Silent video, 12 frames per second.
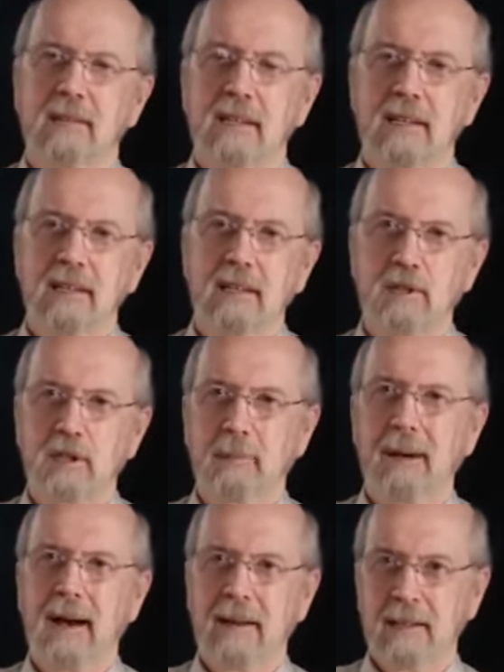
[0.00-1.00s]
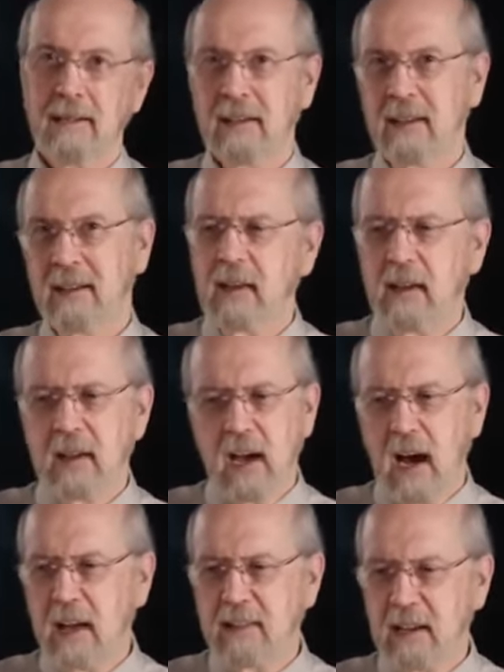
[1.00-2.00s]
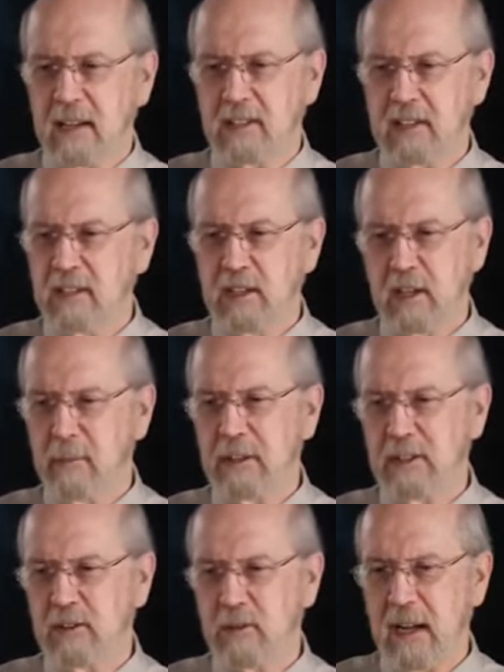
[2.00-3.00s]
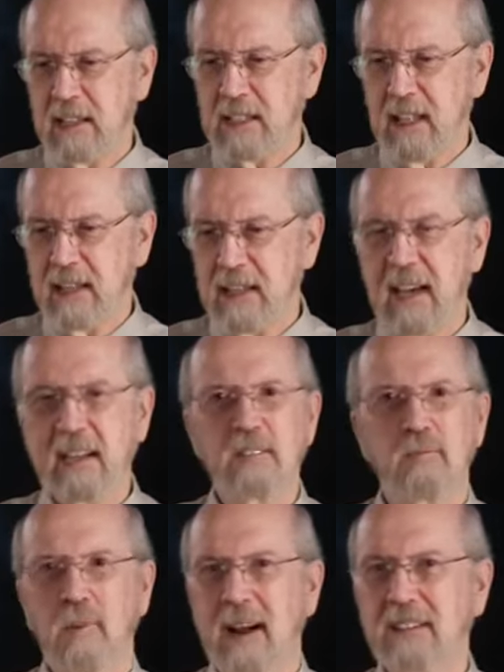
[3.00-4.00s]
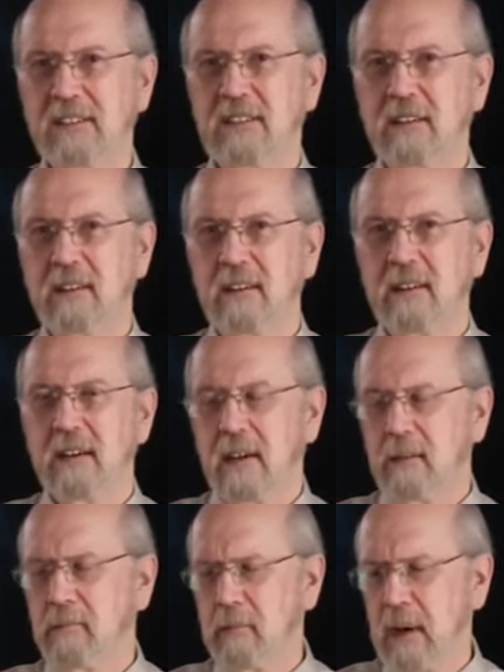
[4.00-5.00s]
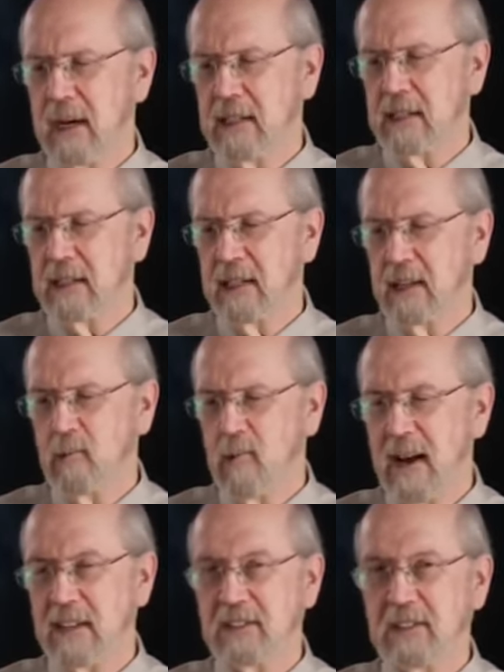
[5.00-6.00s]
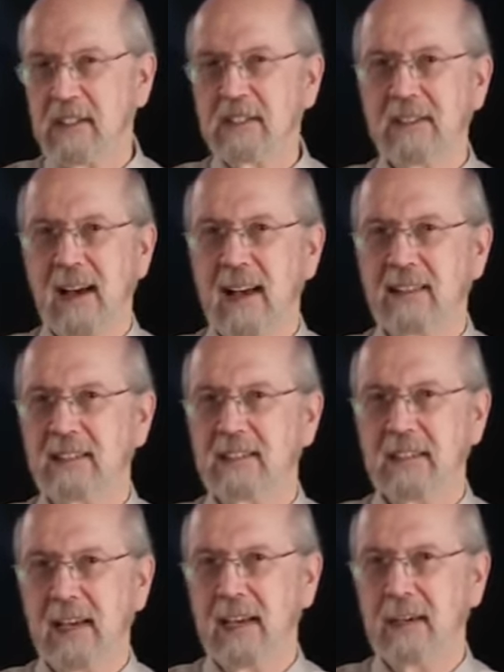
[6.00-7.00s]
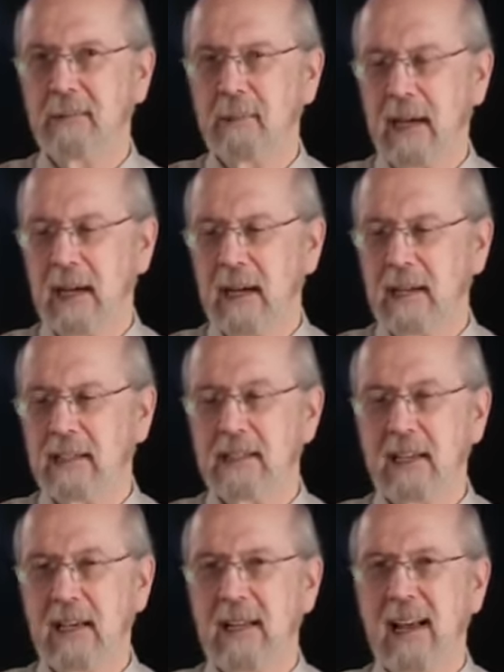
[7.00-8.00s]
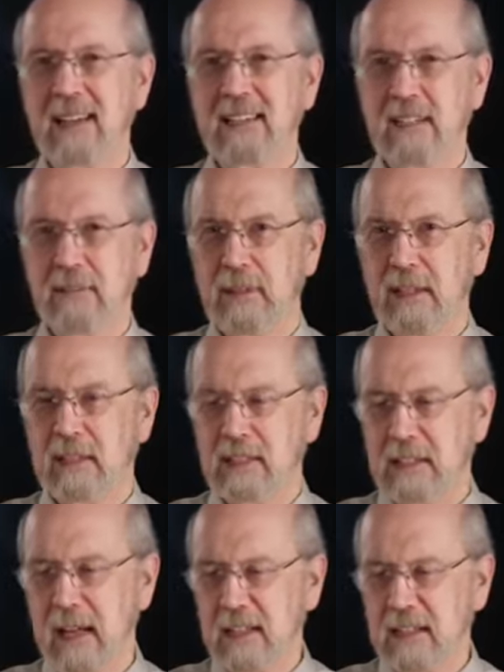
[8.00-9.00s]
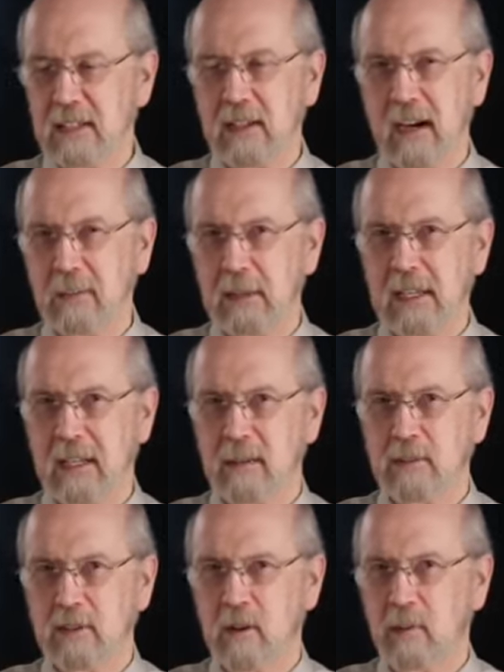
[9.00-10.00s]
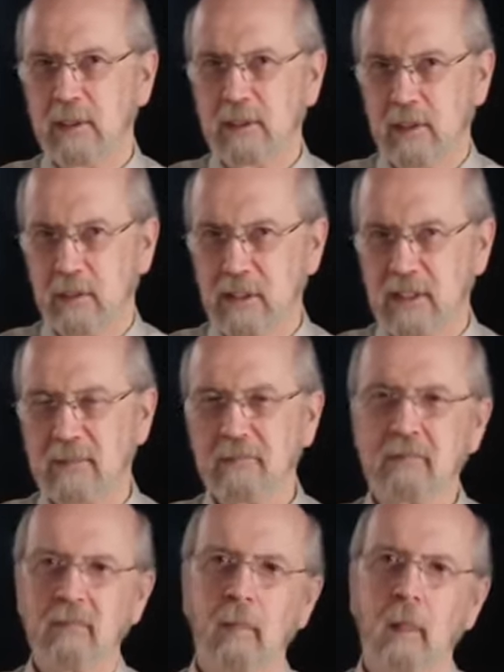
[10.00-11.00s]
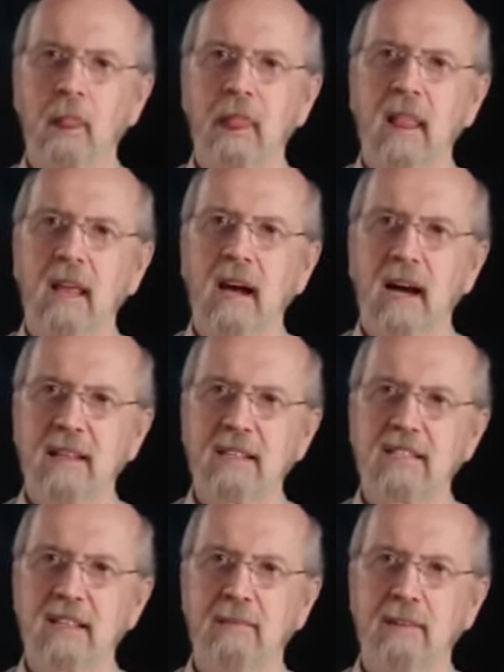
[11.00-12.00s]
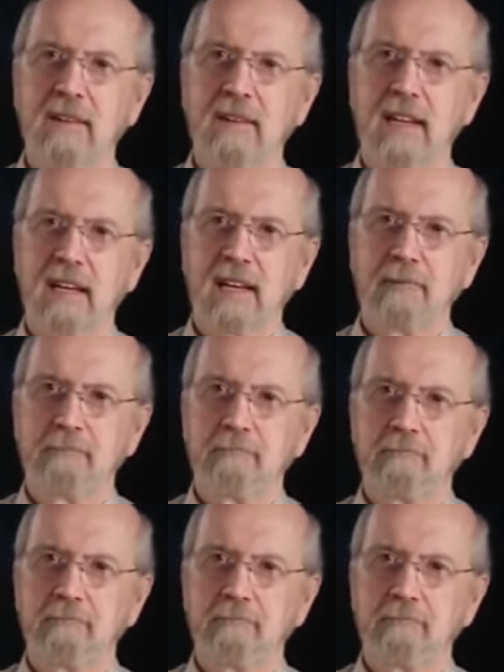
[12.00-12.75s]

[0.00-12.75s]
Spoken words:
He Shabbated. I think it's legitimate to translate that as rest, but rest is not the same as inactivity. It's not that God becomes comatose on the seventh day.